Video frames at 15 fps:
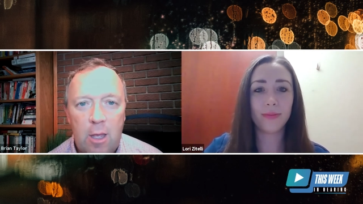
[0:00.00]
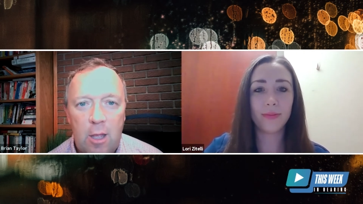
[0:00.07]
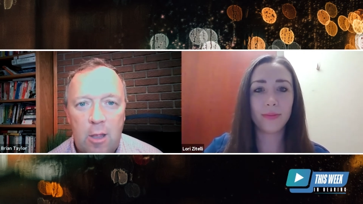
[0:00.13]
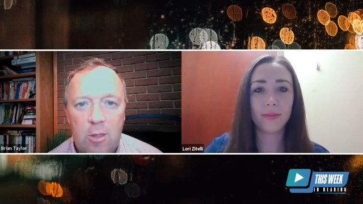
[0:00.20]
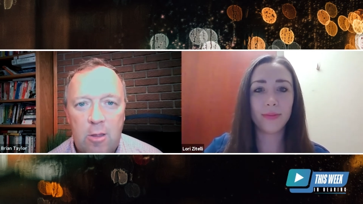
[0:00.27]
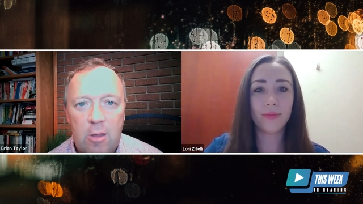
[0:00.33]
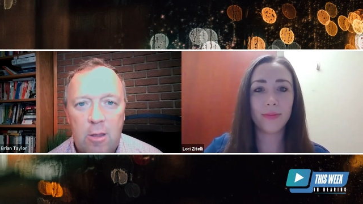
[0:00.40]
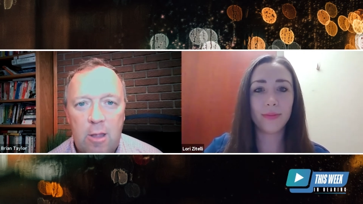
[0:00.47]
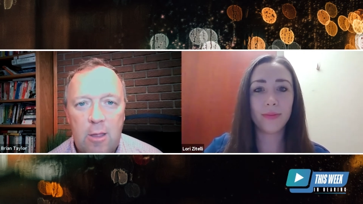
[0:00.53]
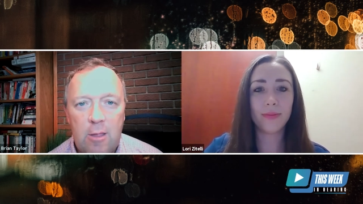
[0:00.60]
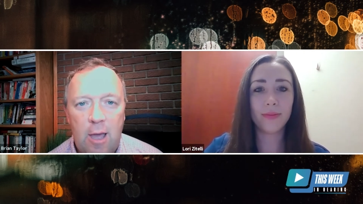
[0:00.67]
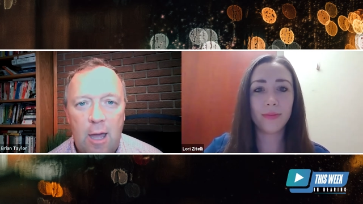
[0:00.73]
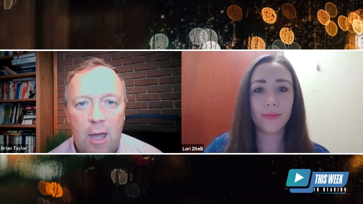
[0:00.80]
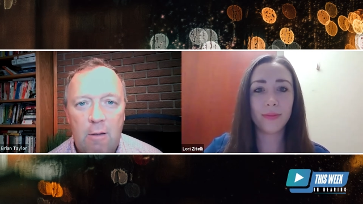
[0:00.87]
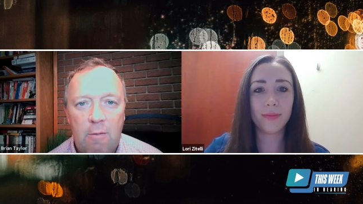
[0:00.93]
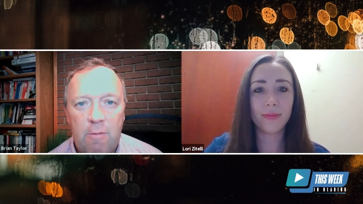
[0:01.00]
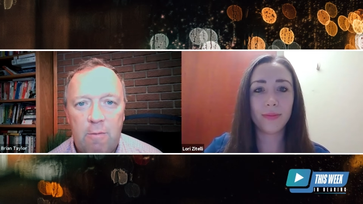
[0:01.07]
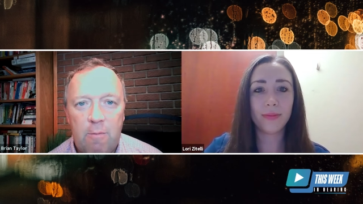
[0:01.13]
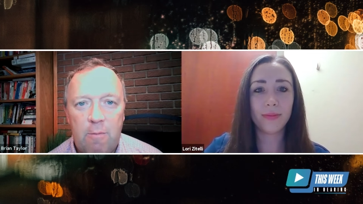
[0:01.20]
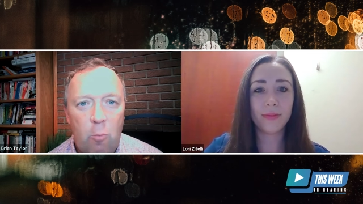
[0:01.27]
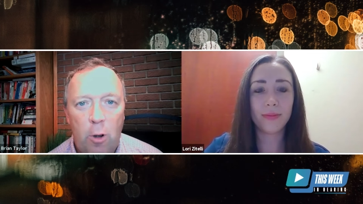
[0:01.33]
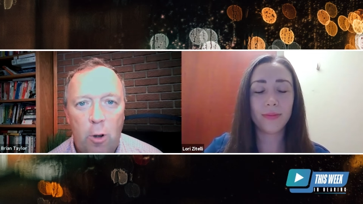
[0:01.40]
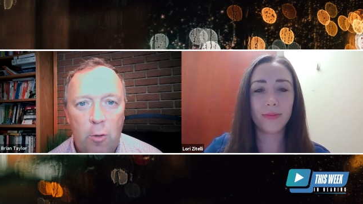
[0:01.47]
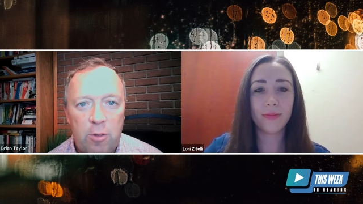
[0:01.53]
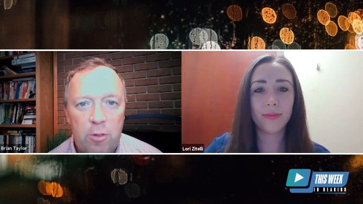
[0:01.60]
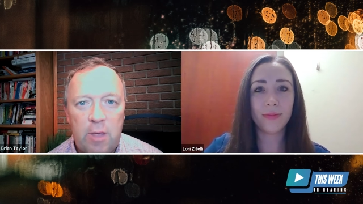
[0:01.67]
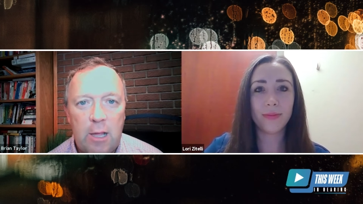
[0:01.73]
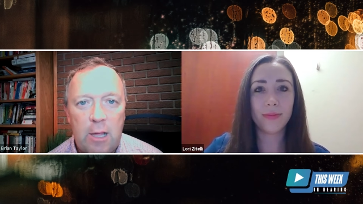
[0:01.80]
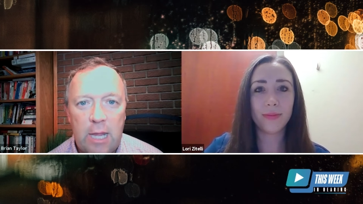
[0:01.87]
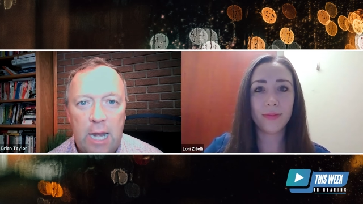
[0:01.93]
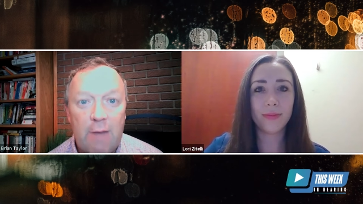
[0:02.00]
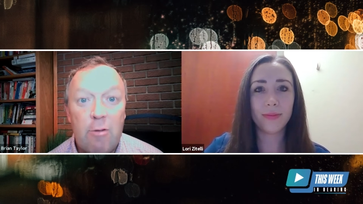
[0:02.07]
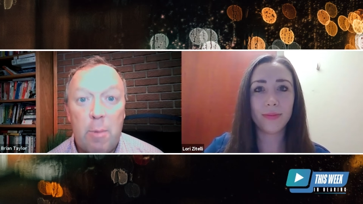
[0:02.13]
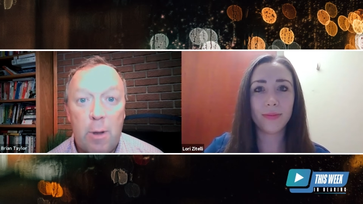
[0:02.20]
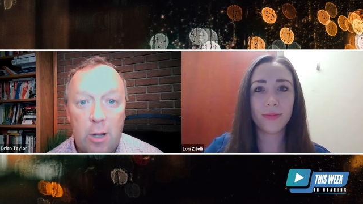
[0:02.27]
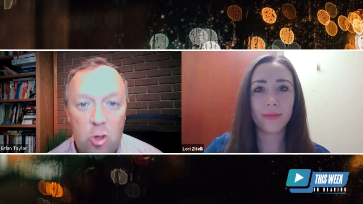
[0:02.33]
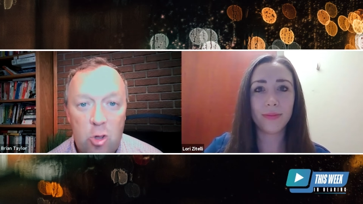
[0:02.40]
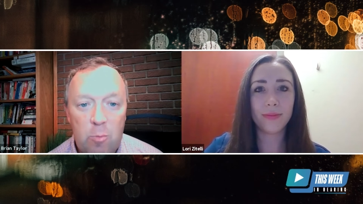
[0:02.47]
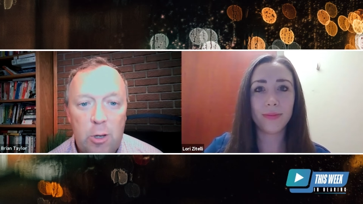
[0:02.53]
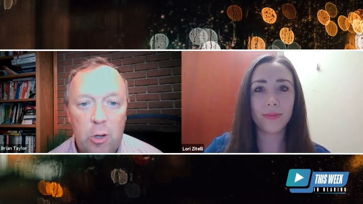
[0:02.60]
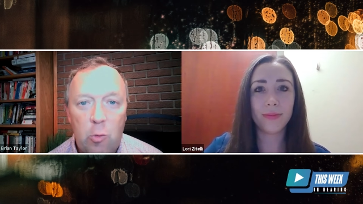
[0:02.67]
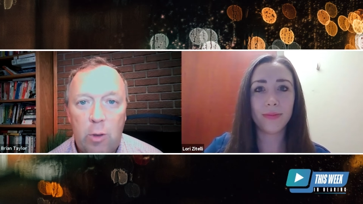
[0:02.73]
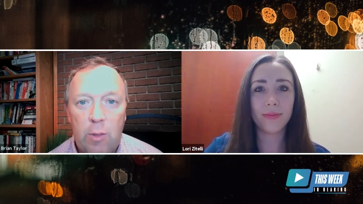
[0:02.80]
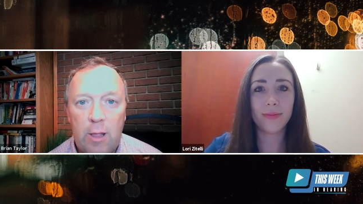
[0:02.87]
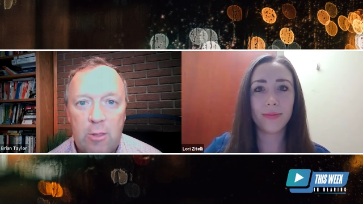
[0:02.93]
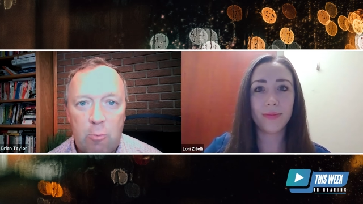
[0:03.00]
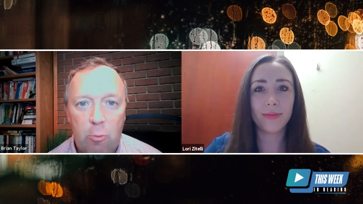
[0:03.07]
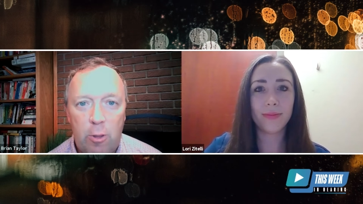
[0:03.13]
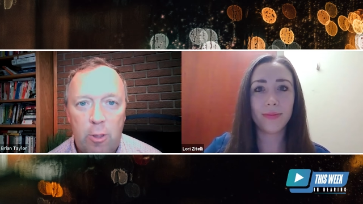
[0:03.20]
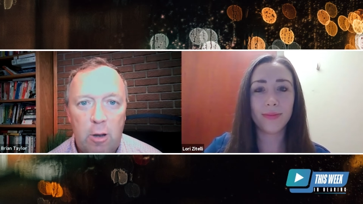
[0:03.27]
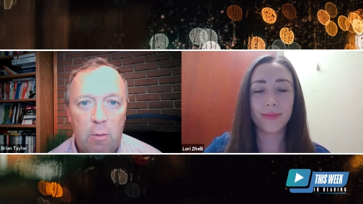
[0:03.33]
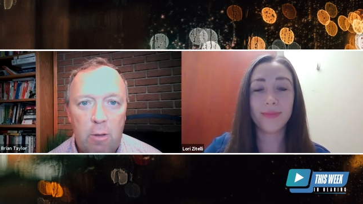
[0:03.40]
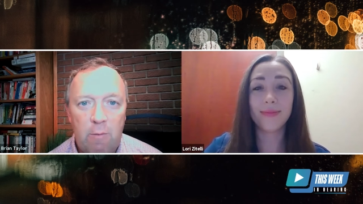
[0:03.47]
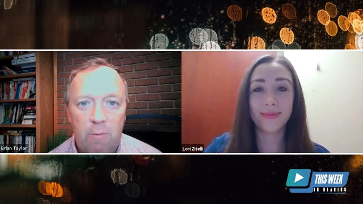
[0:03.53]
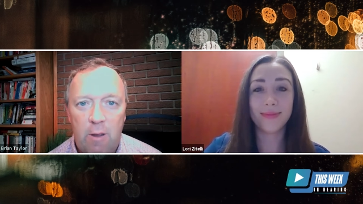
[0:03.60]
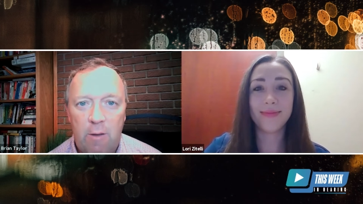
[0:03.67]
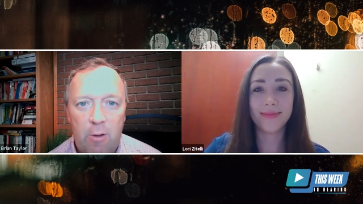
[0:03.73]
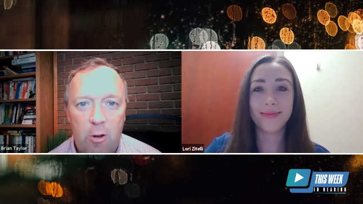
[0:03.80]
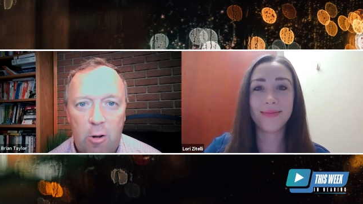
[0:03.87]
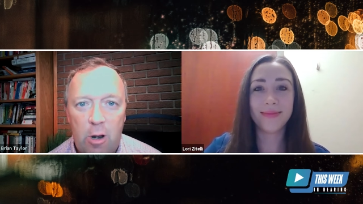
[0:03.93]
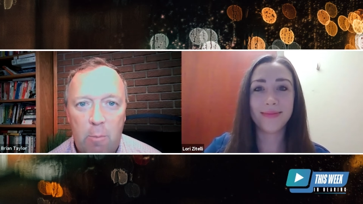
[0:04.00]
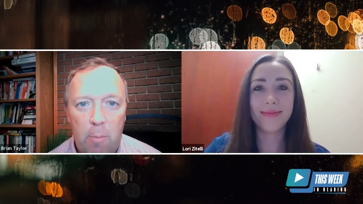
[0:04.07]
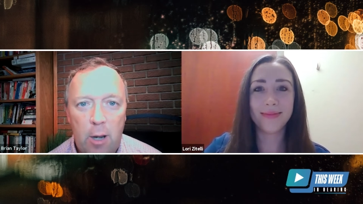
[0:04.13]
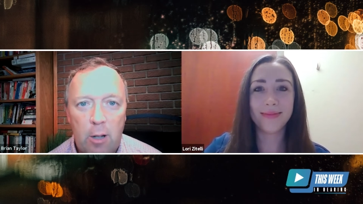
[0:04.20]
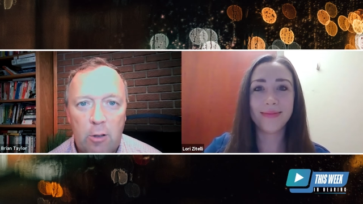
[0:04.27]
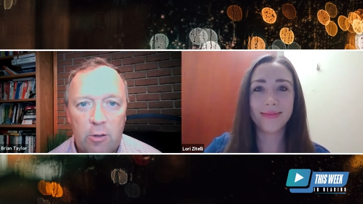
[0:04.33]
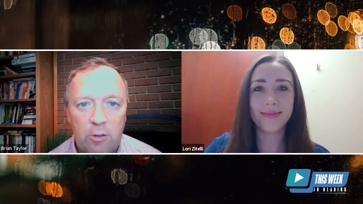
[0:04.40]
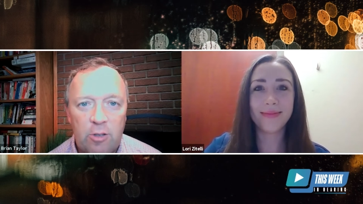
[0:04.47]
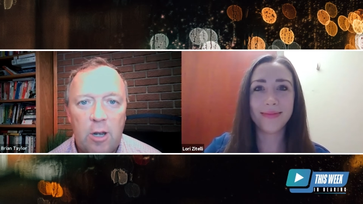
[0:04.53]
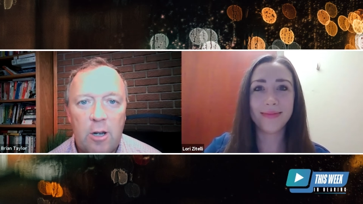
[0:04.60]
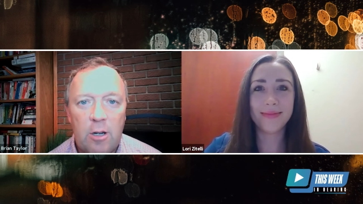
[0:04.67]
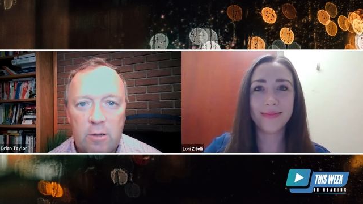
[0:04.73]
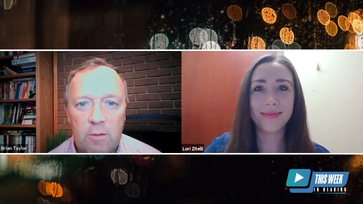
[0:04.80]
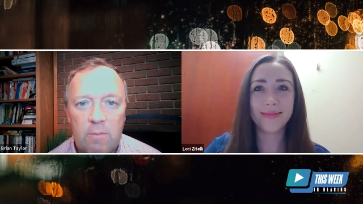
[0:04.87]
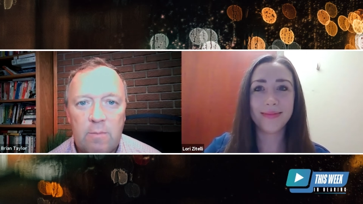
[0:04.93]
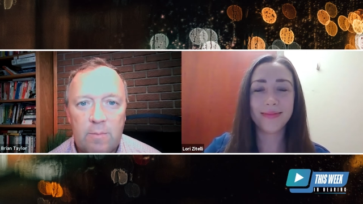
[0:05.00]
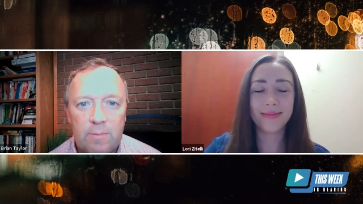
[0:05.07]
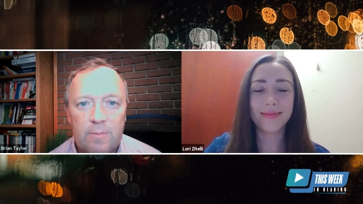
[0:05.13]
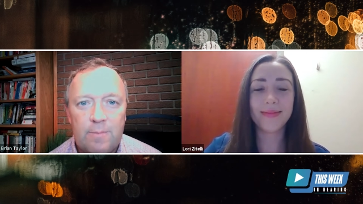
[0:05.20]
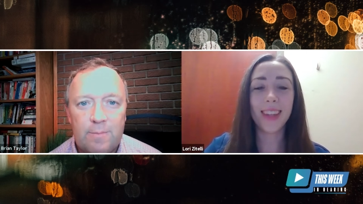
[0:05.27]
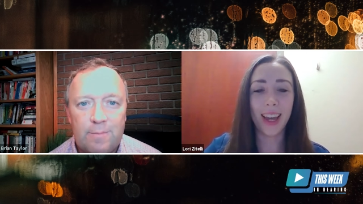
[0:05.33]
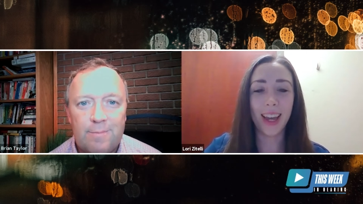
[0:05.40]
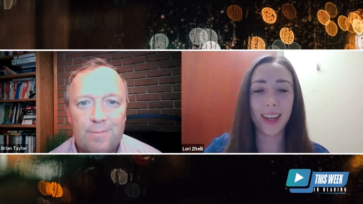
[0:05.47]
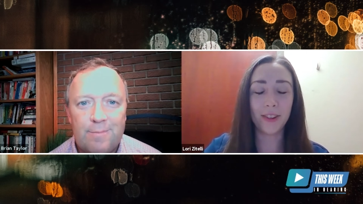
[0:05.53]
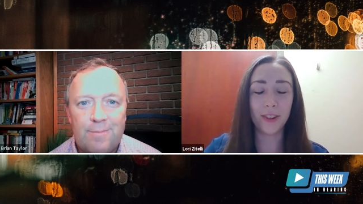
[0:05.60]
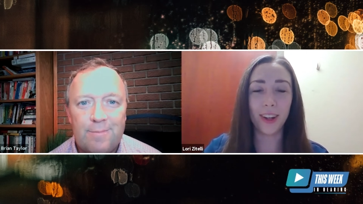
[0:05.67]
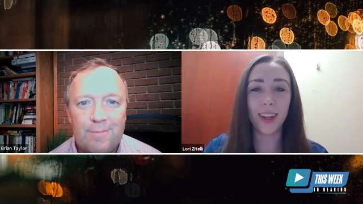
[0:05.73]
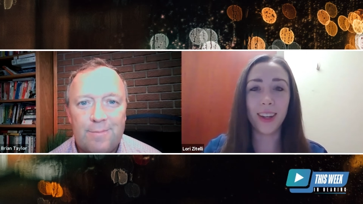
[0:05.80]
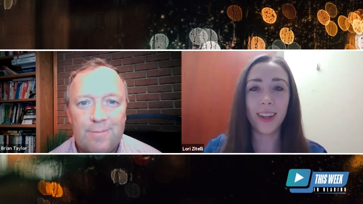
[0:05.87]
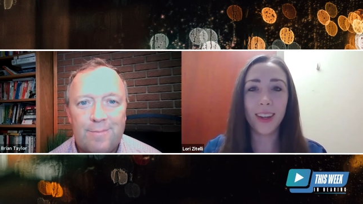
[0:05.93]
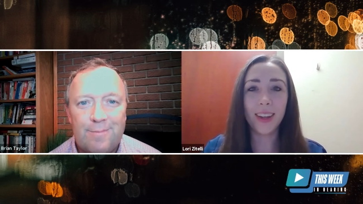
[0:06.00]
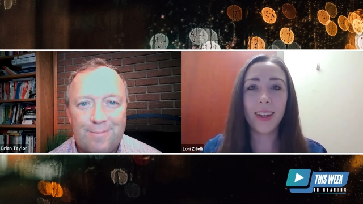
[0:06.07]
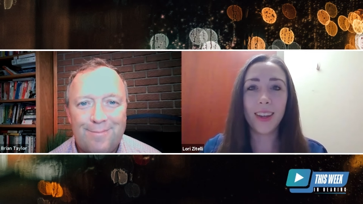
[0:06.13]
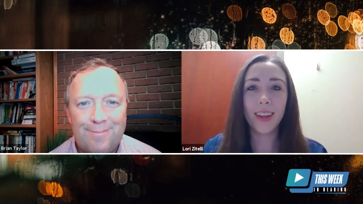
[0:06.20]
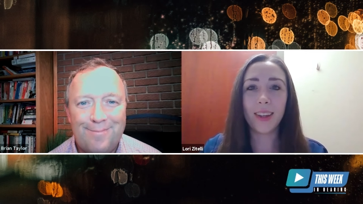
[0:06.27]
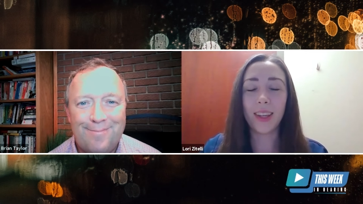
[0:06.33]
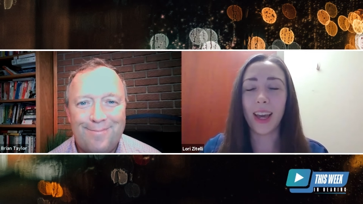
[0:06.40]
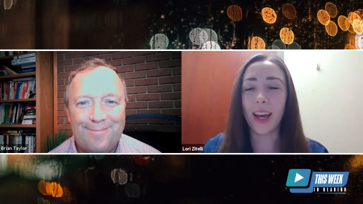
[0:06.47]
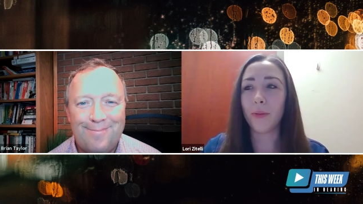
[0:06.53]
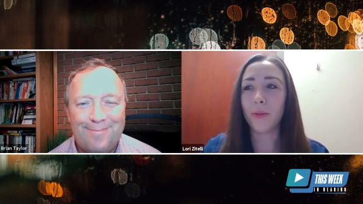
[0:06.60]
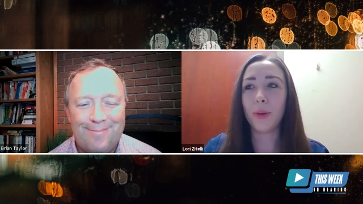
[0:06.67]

Speaker 1: it, it's kind of one of those things that everybody should be doing. That's within a, if you're in a medical center.
Speaker 2: I agree. yeah,